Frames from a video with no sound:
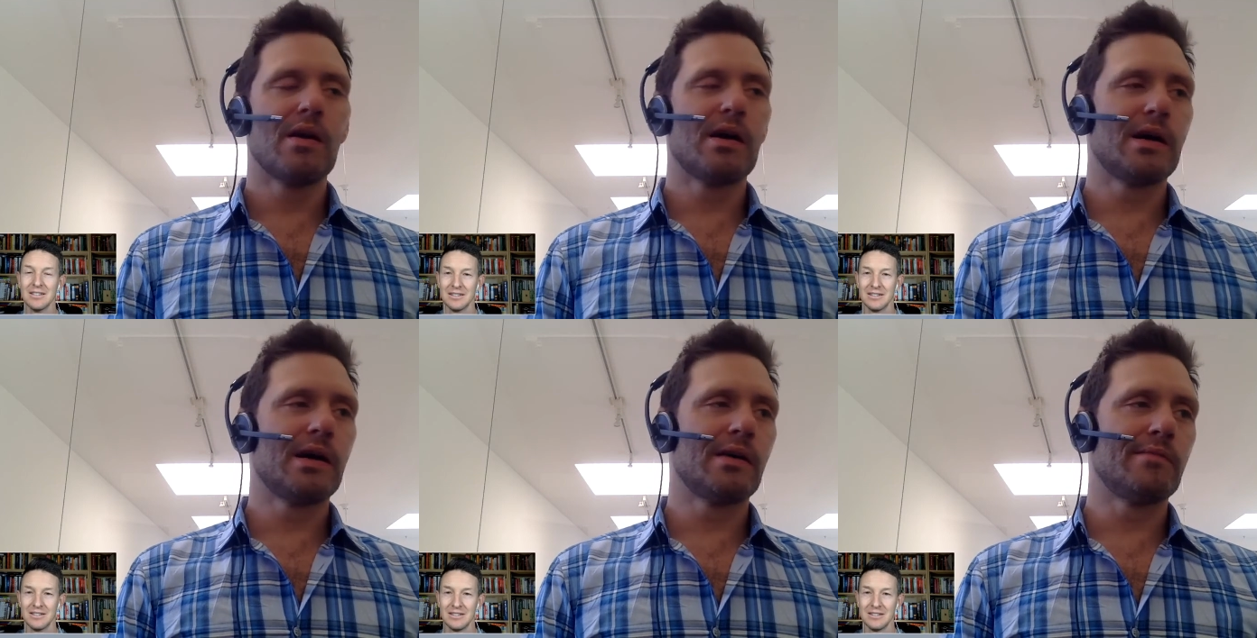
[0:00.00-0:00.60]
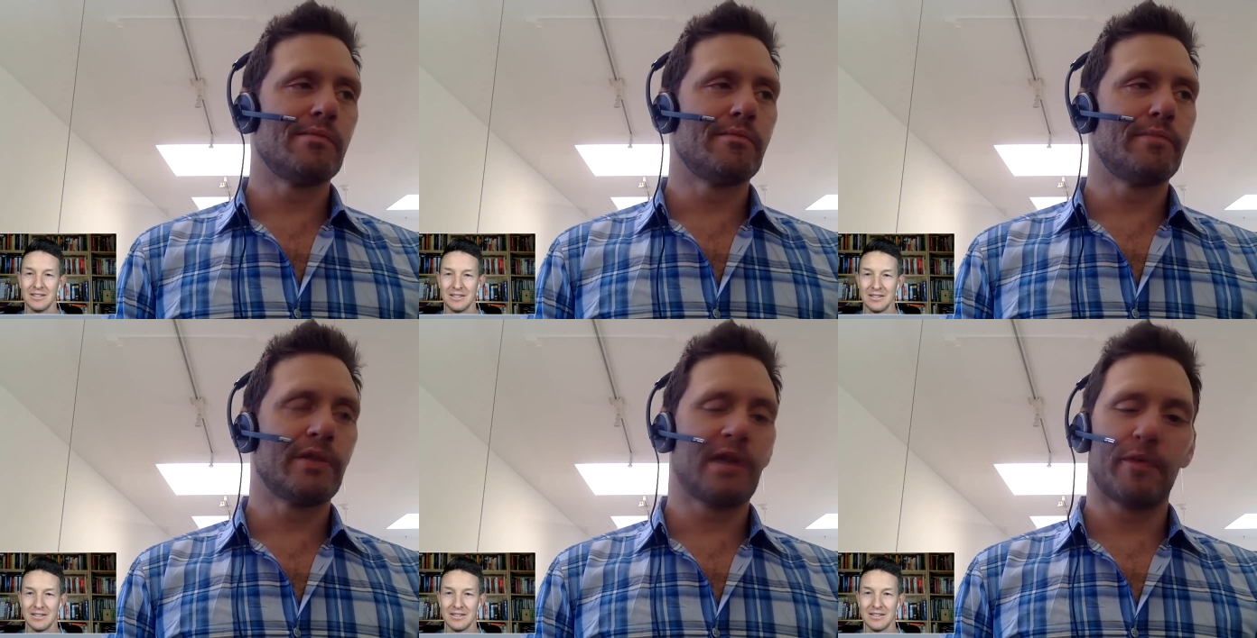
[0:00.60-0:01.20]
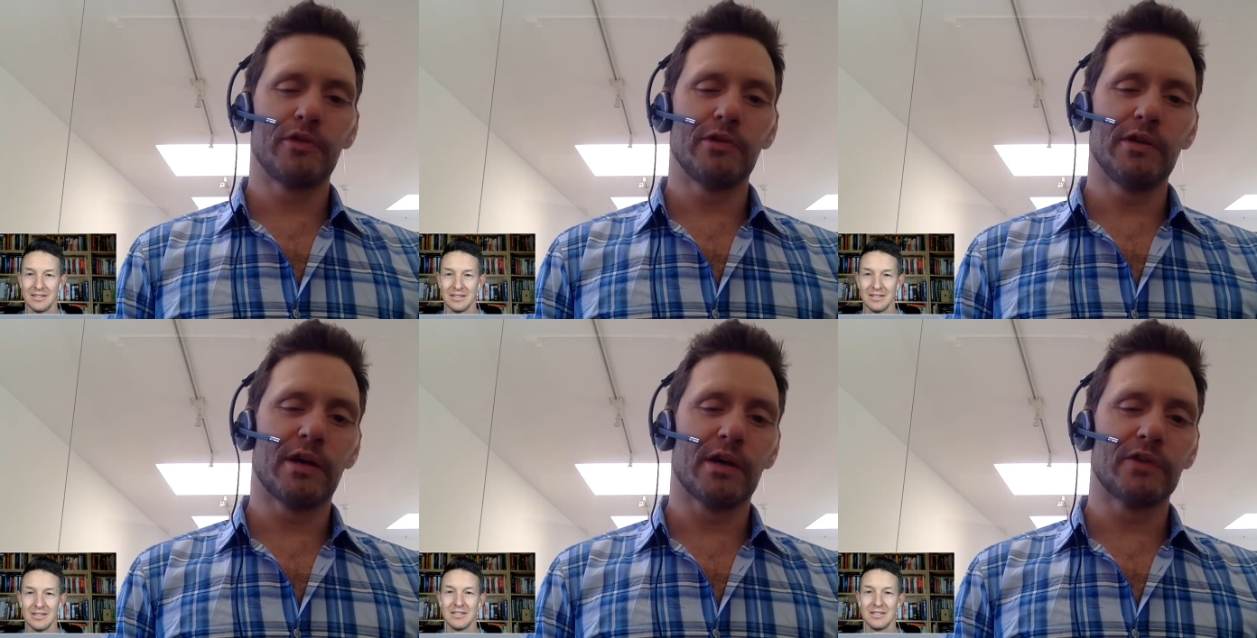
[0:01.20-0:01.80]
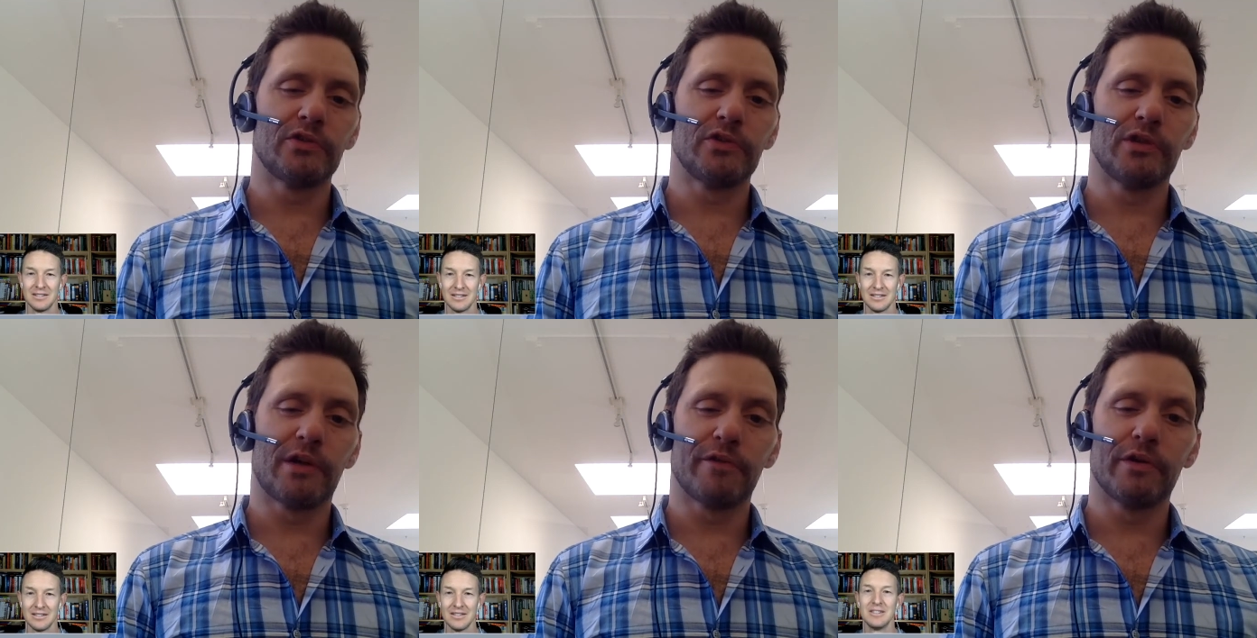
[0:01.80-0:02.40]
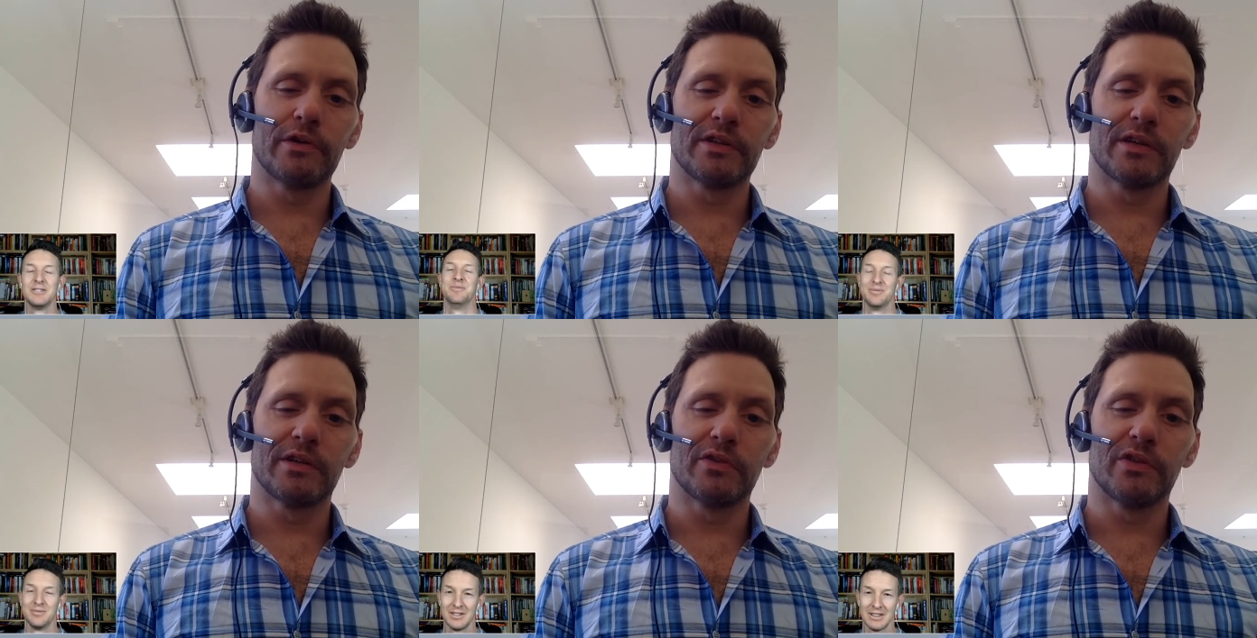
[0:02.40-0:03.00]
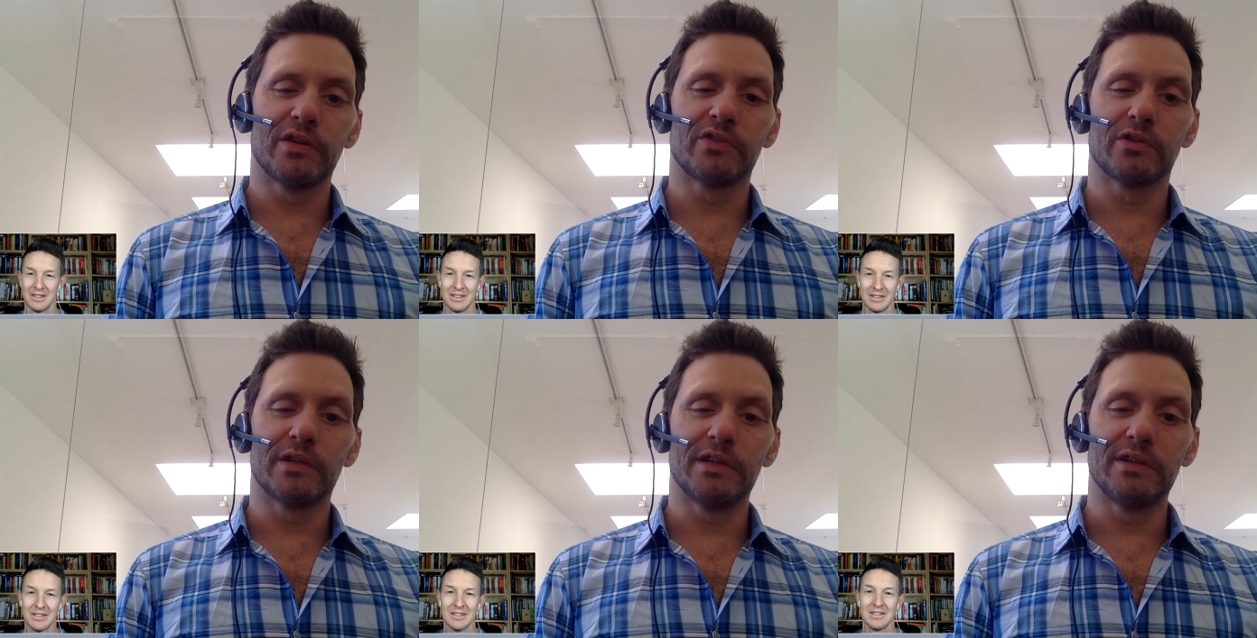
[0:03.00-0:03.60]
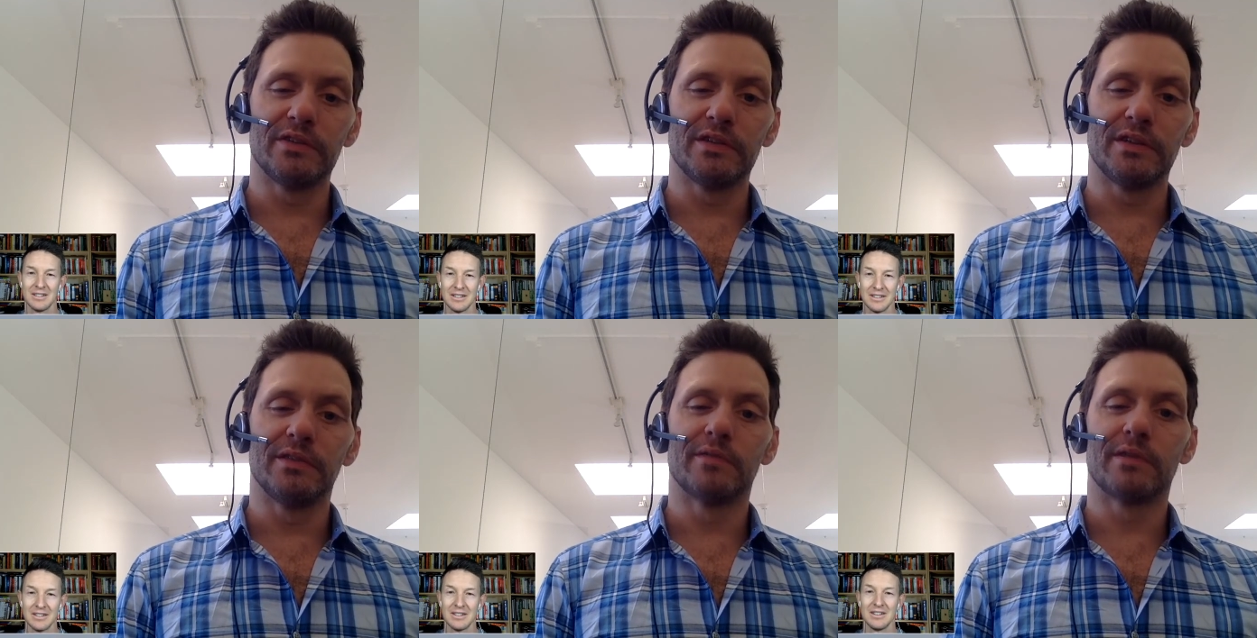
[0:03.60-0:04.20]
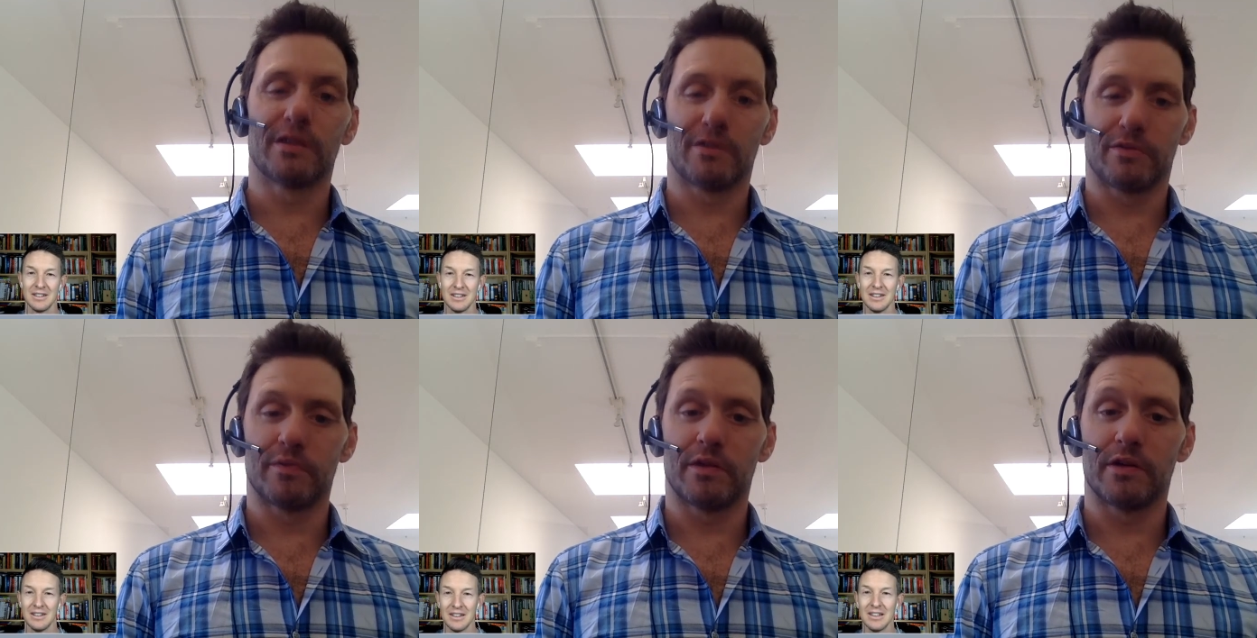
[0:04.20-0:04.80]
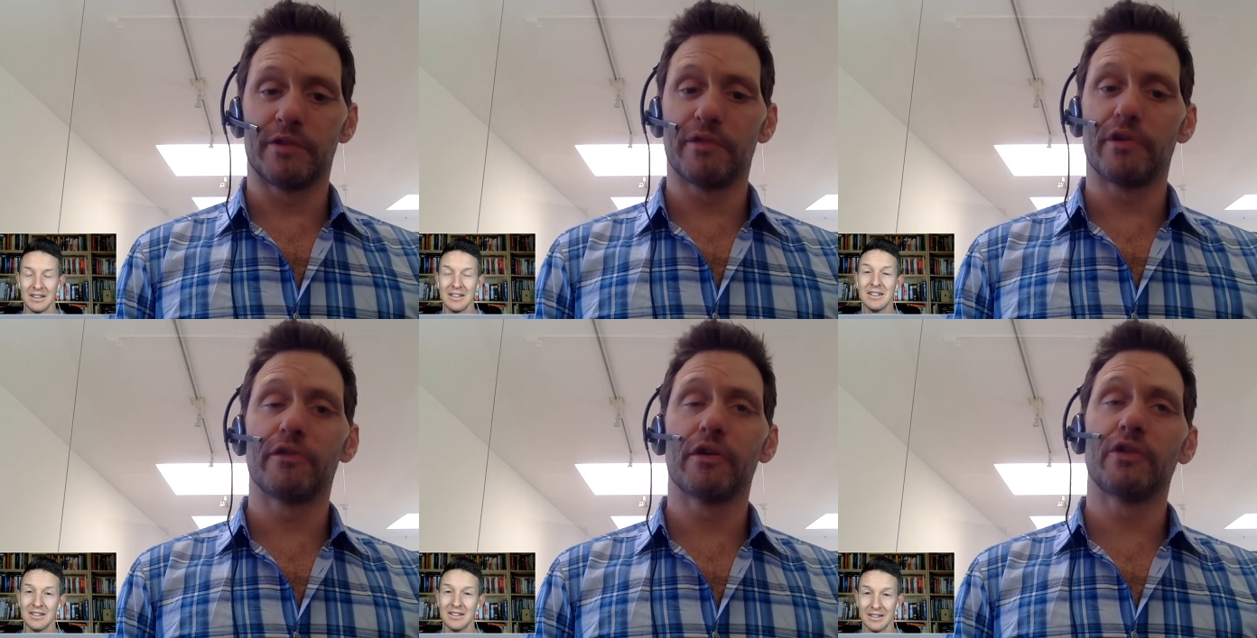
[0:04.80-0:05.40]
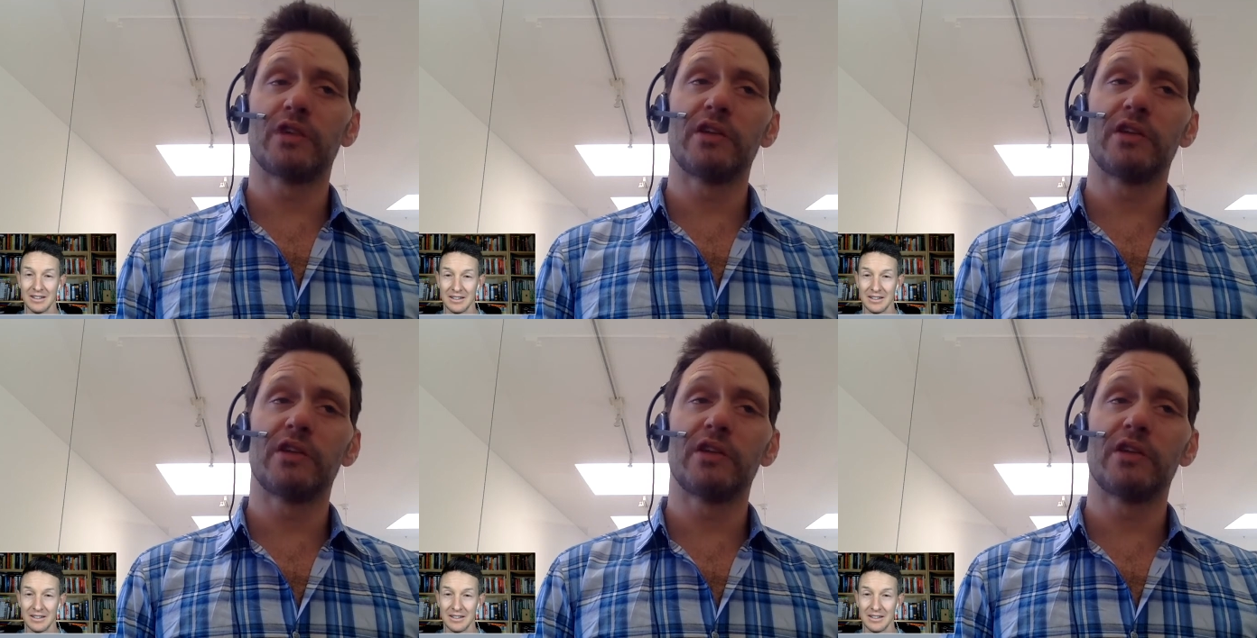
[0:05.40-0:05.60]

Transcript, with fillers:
Speaker 1: But the opportunity cost is you're not focusing on those things that are easy, that are difficult for others.